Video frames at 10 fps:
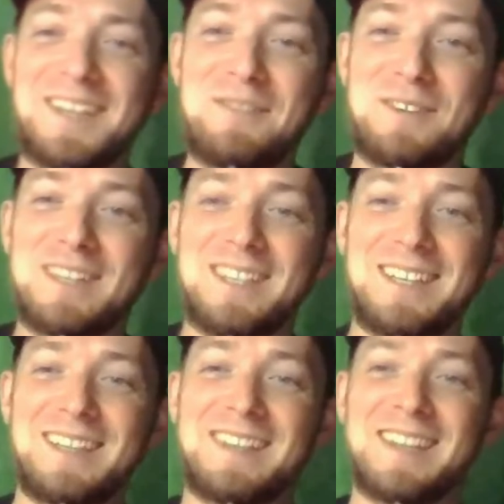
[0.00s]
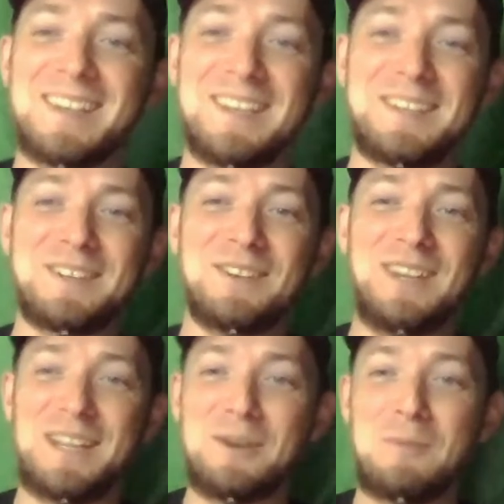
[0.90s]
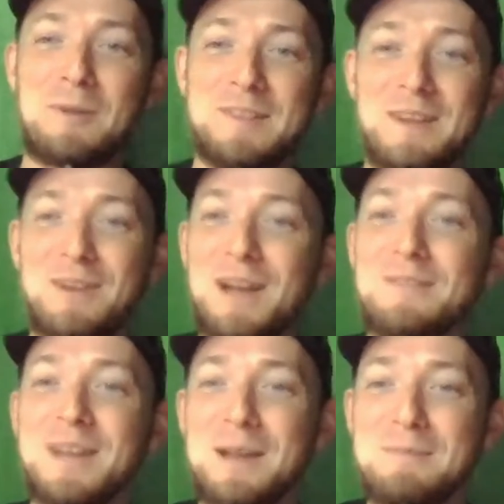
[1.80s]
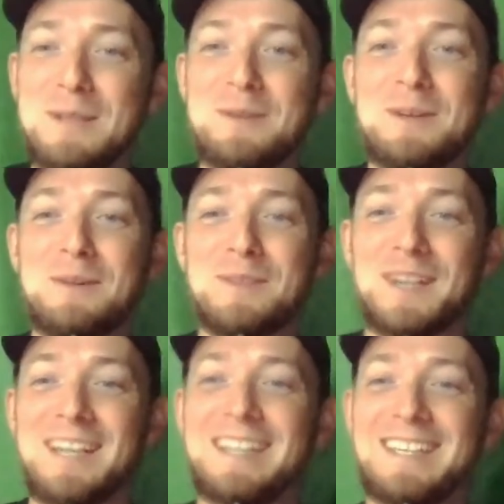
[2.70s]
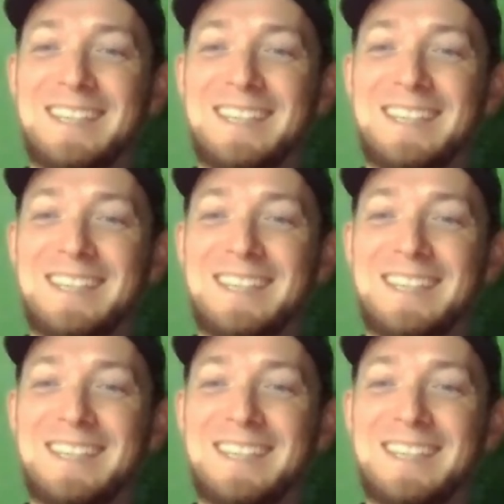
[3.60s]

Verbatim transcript: David says, I disagree. You almost never have time to do it over,